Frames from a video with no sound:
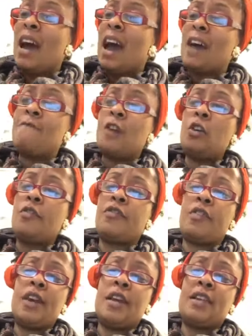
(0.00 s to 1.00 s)
I felt
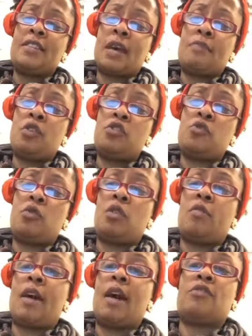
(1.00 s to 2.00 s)
afraid as I pushed through the
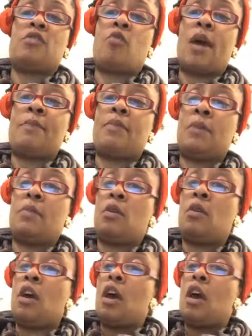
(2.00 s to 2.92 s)
crowds of white people,